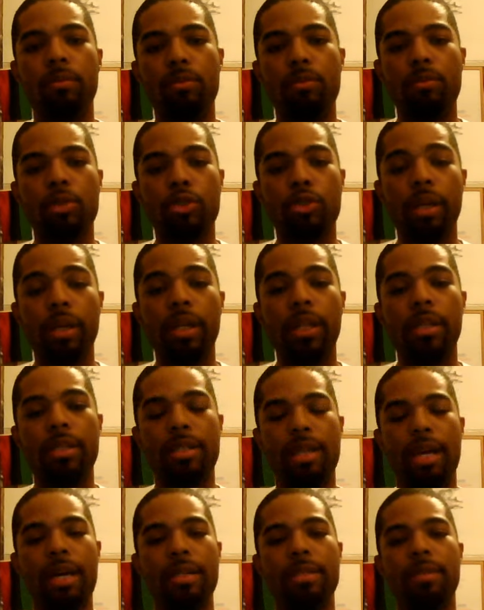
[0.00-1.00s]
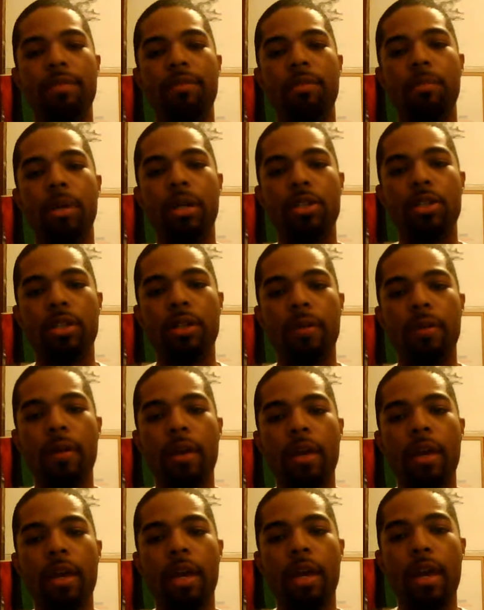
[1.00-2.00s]
shrinking the size of the budget,
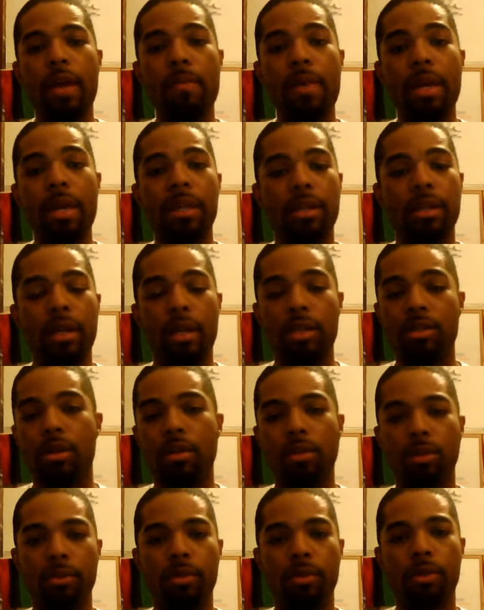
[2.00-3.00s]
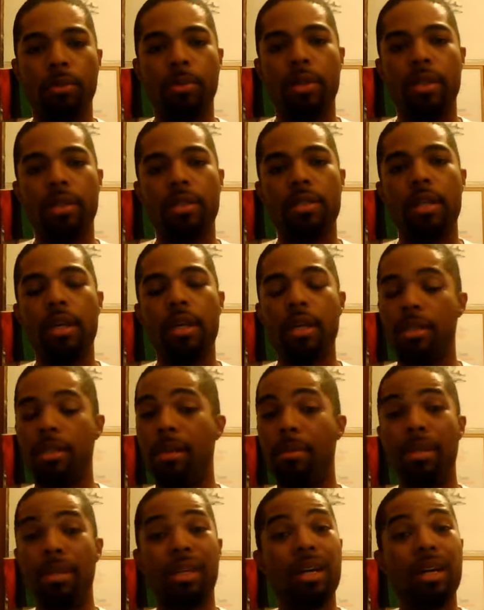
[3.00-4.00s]
and making cuts all over the place. Some
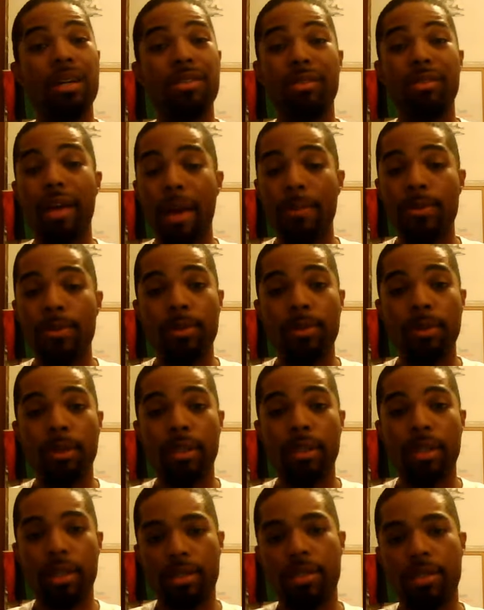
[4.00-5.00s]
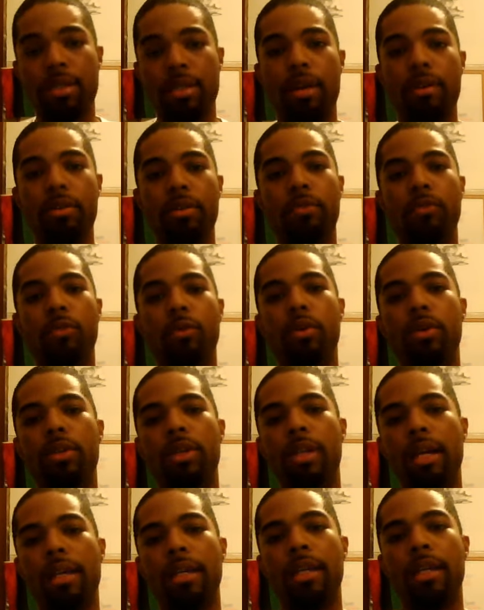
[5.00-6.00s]
of the cuts are absolutely necessary for
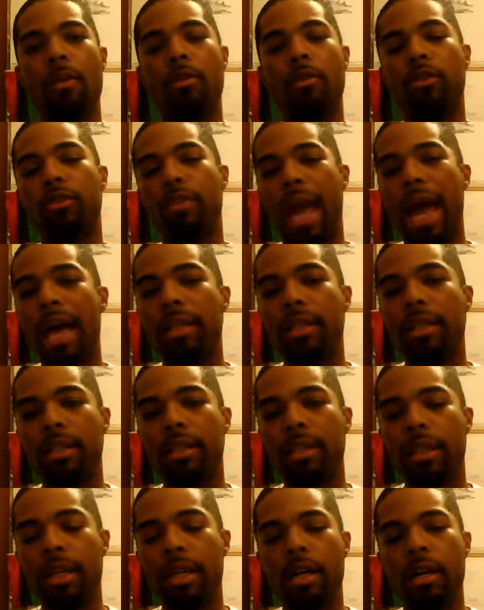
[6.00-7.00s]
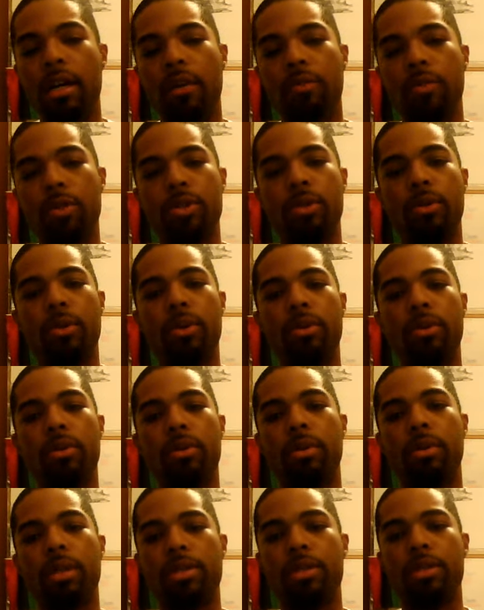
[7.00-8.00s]
the economic reality of what's going on
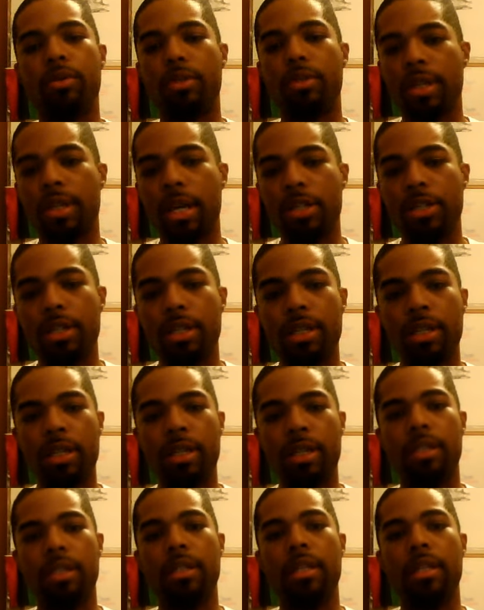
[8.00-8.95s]
because of the recession and